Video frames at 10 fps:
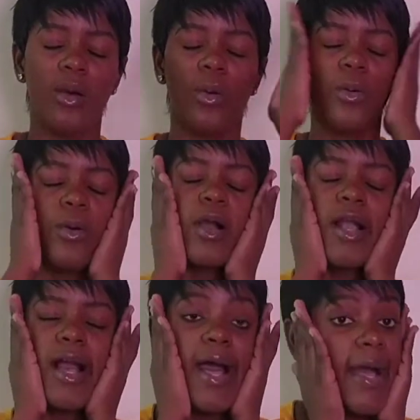Oh
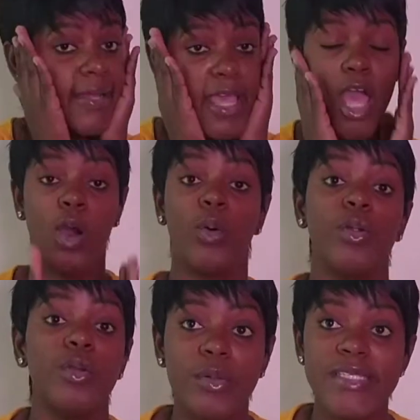God, when you
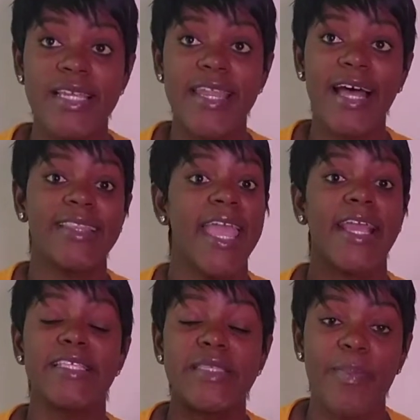know say that
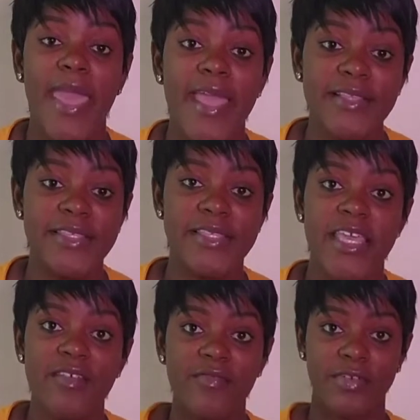expensive,